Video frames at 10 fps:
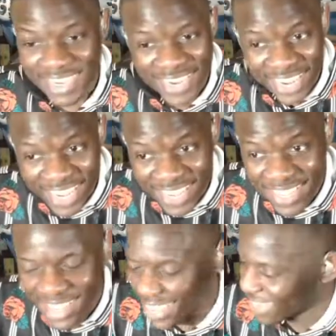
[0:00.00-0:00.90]

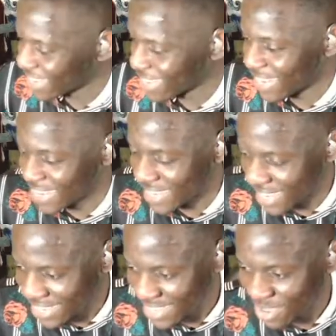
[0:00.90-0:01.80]
shades, hey, the
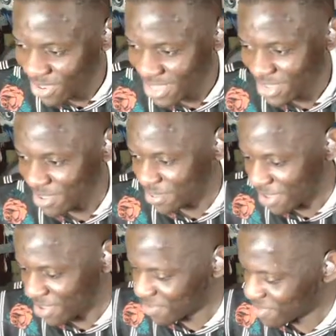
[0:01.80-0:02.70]
shades, he low key
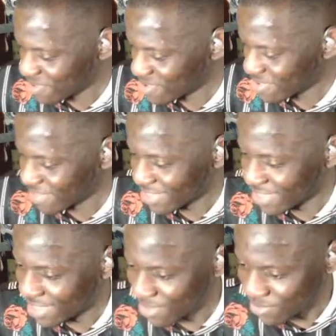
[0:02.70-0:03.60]
certified.
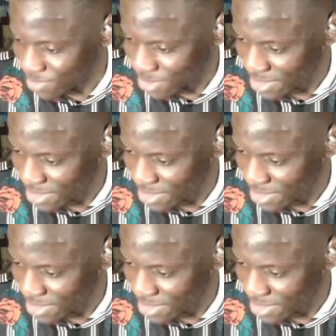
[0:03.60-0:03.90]
Who see